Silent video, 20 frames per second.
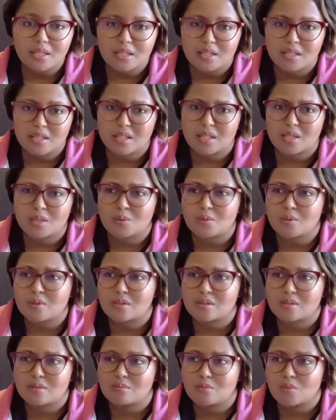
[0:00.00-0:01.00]
I think it
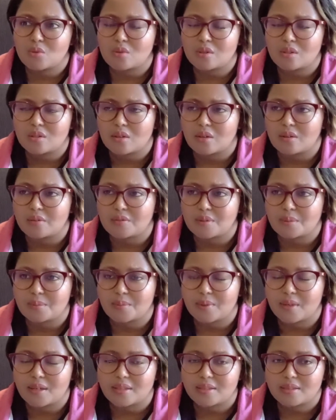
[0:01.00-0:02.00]
was more than half the
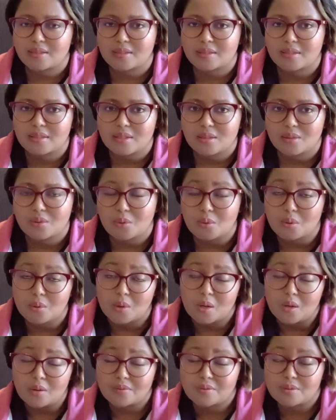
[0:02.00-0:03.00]
price or
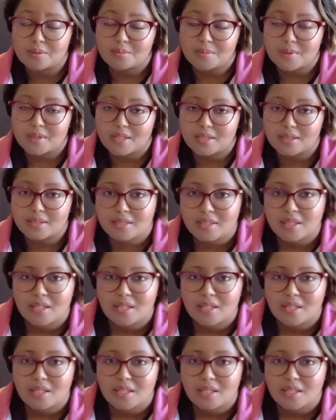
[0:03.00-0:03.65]
half the price,